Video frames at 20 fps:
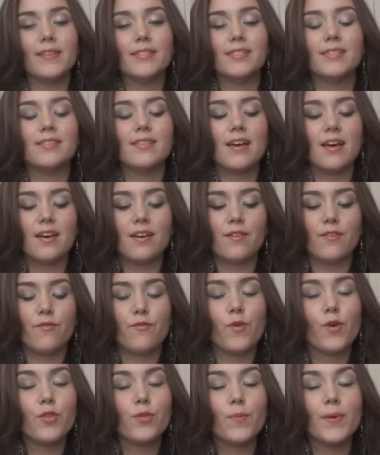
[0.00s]
This The
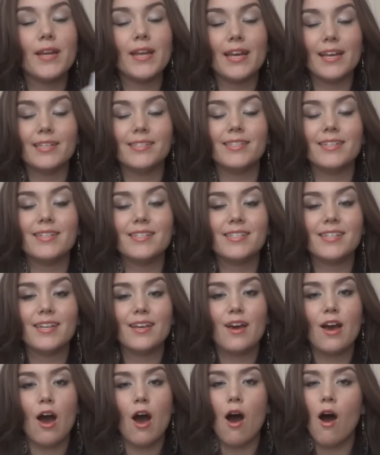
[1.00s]
fourth one isn't